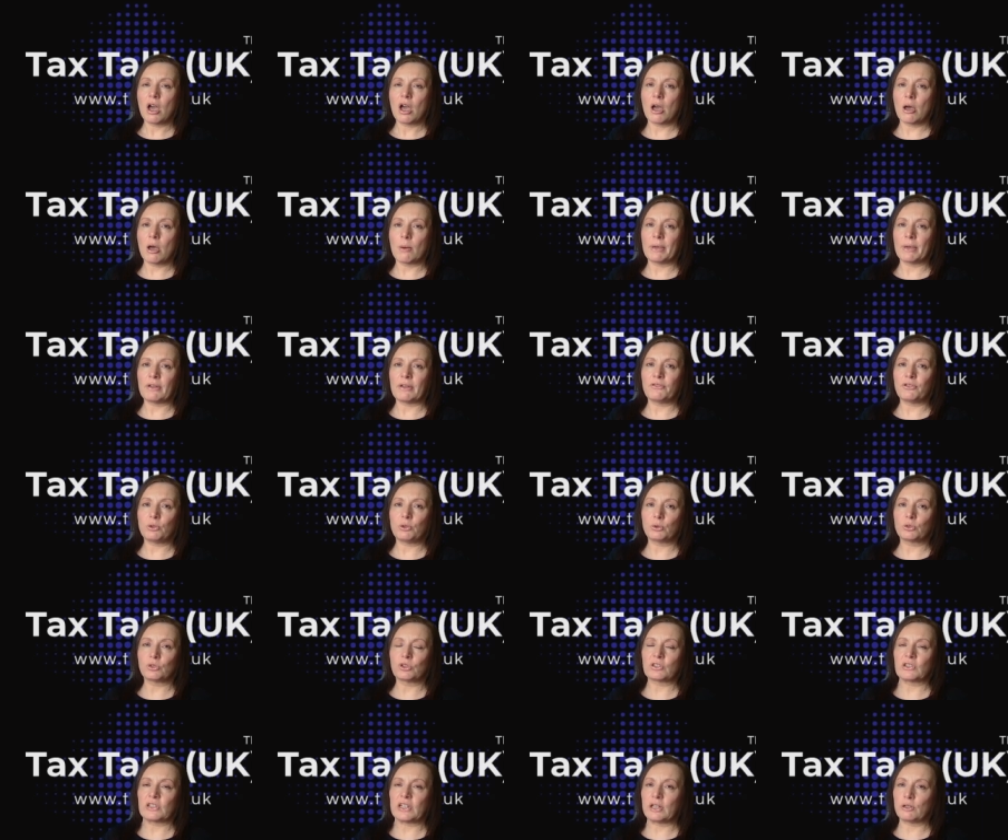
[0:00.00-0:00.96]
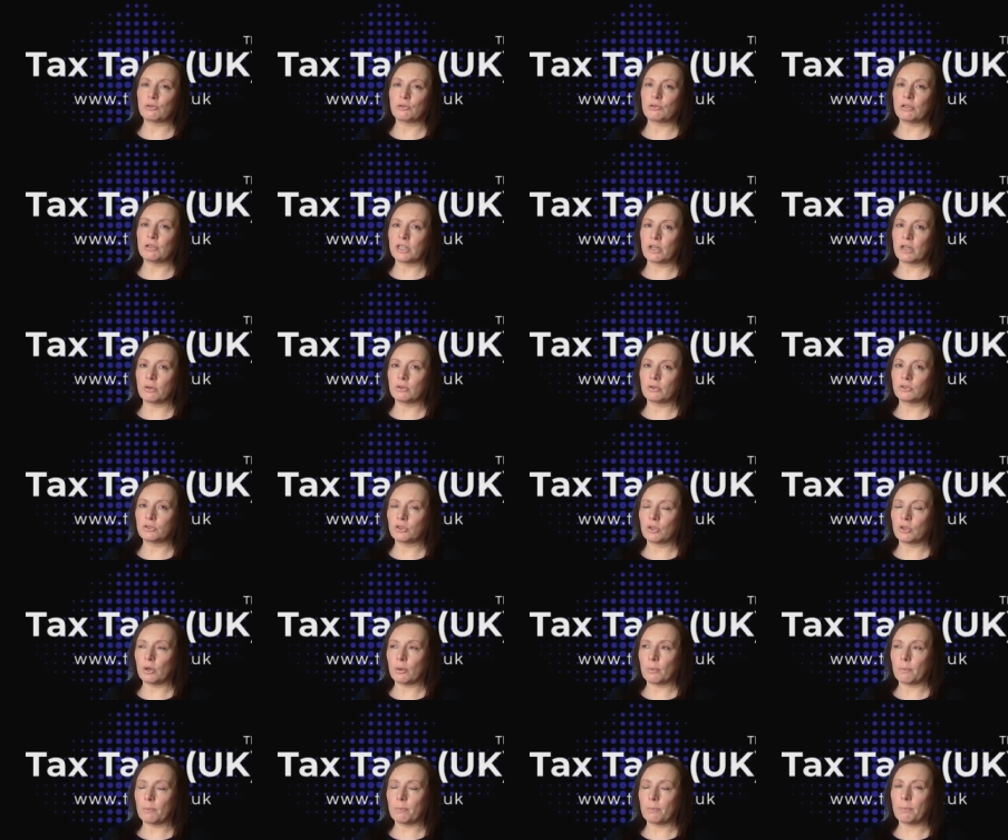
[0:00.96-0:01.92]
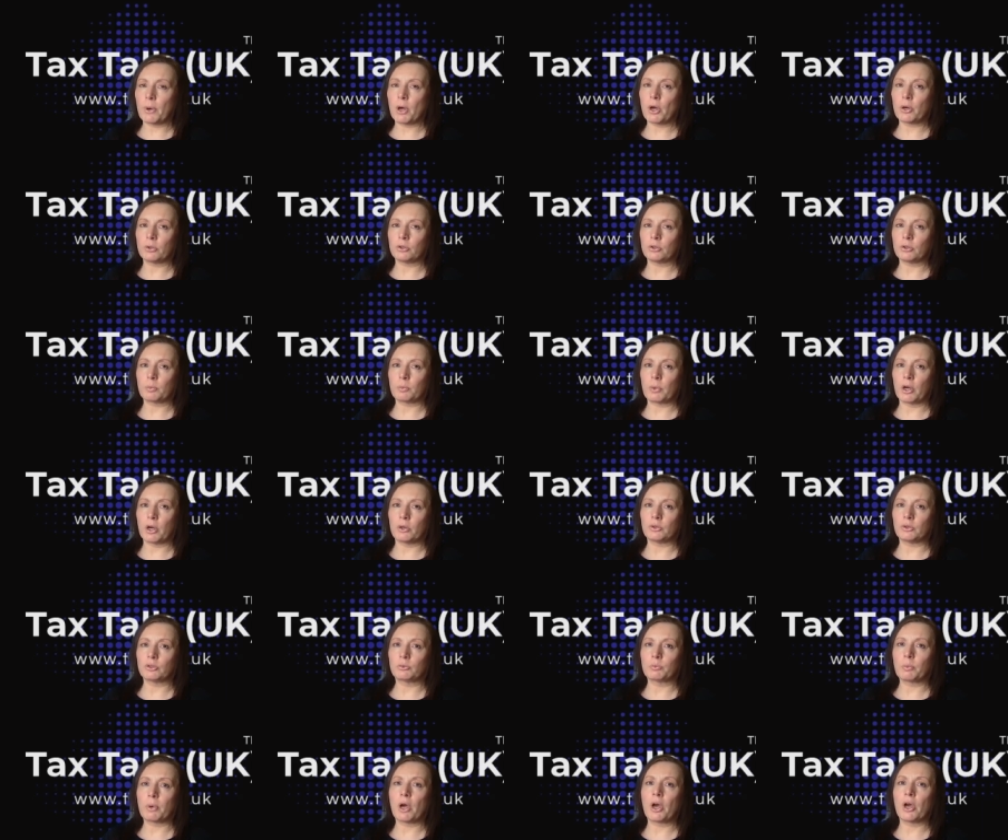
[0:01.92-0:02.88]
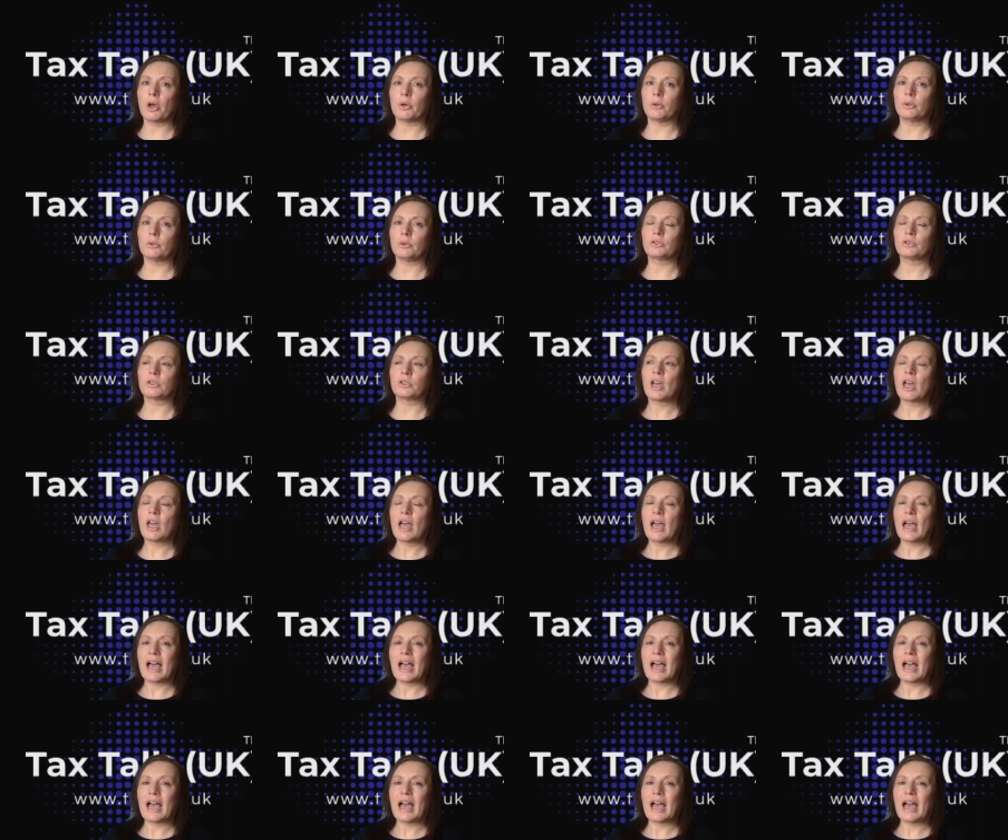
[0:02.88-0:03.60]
Um, if you're just literally going to post, post, post,